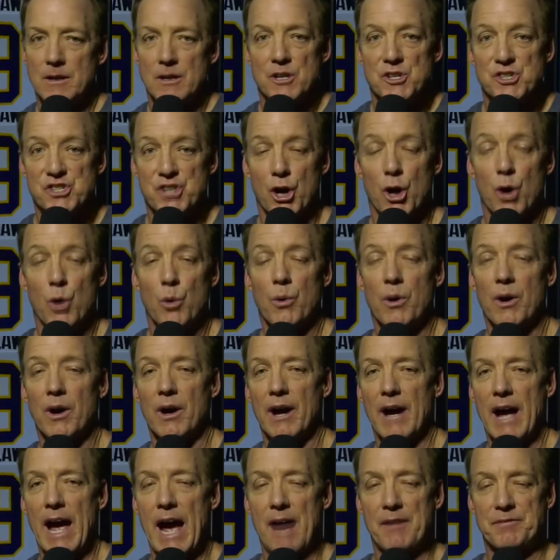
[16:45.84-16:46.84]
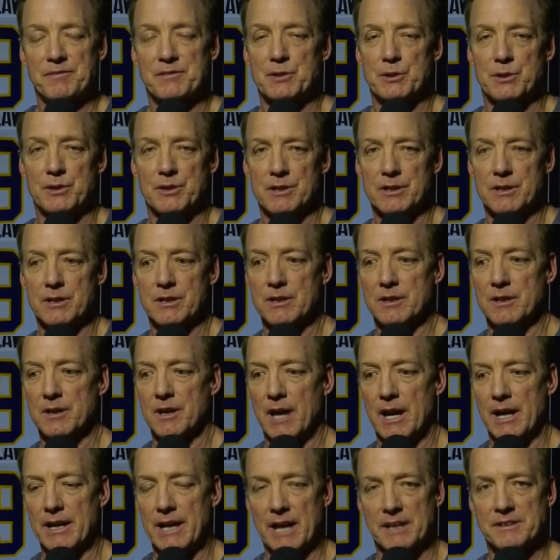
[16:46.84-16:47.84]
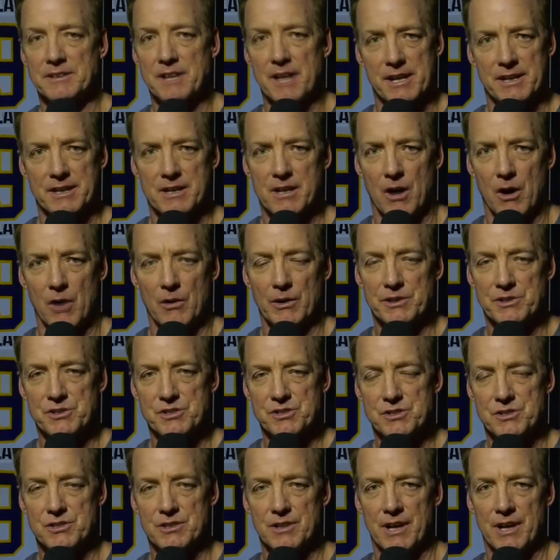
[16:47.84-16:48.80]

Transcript: So after I got done in college